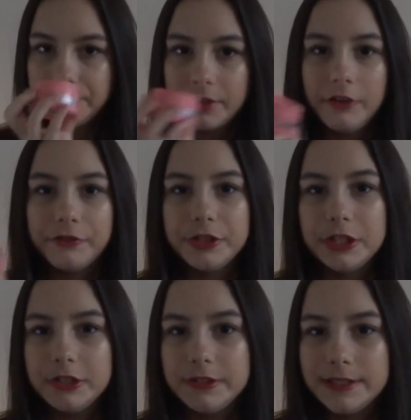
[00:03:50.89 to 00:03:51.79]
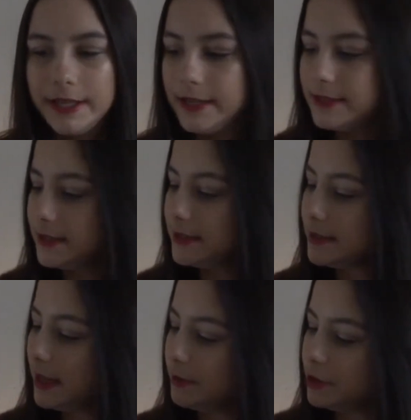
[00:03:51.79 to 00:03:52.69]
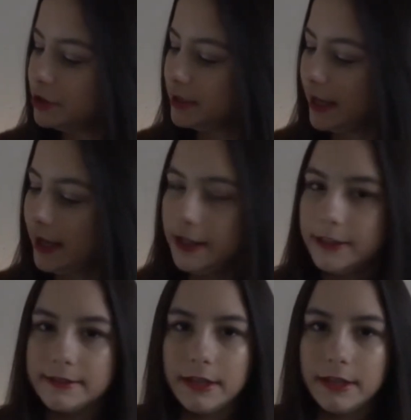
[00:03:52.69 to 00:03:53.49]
I've already used this. This is how much you get. It's